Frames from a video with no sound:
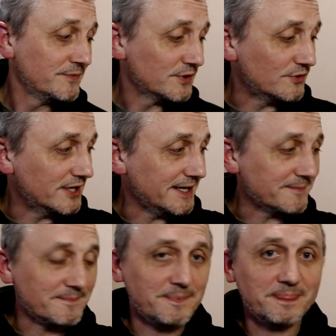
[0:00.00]
Right.
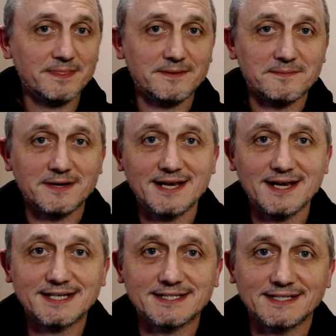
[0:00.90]
My
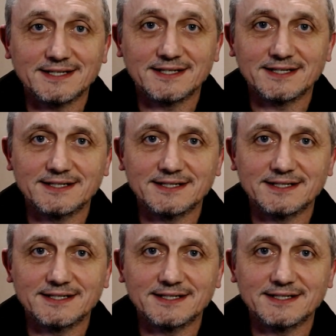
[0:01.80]
letter. I know